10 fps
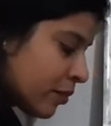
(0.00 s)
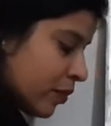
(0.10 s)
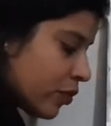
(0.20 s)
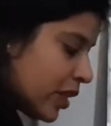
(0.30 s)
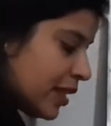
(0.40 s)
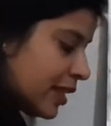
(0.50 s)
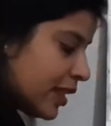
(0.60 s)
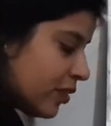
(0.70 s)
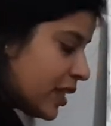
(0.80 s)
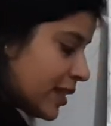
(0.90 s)

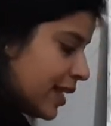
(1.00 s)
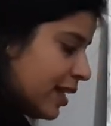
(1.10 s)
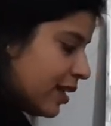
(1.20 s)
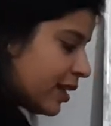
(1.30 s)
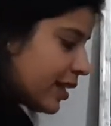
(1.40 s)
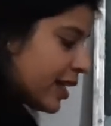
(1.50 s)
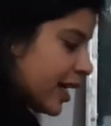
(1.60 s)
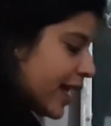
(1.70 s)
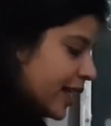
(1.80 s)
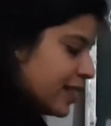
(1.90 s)
333s are
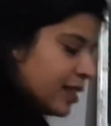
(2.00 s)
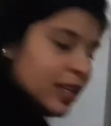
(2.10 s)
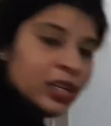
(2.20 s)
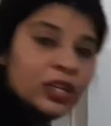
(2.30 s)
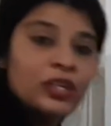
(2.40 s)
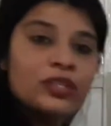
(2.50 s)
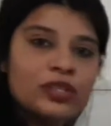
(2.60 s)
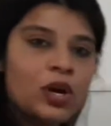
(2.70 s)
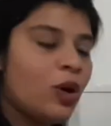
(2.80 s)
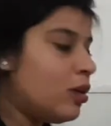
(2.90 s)
correct.
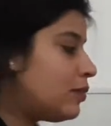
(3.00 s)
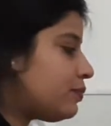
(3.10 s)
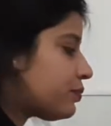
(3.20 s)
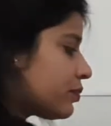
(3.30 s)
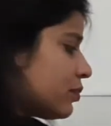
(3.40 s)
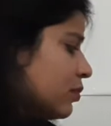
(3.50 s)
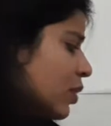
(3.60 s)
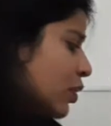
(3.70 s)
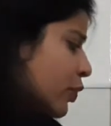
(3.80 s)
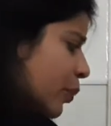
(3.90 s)
So
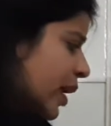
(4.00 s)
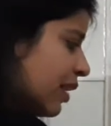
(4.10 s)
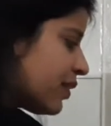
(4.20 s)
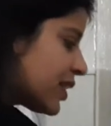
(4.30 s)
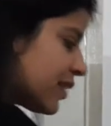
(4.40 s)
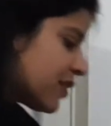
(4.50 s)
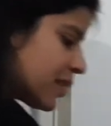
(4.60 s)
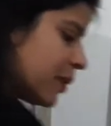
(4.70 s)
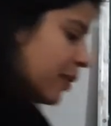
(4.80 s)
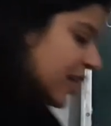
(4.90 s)
12 is
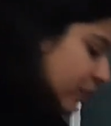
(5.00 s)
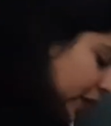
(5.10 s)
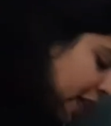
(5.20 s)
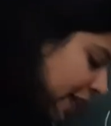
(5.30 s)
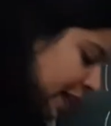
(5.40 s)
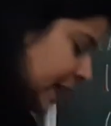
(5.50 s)
divisible by 3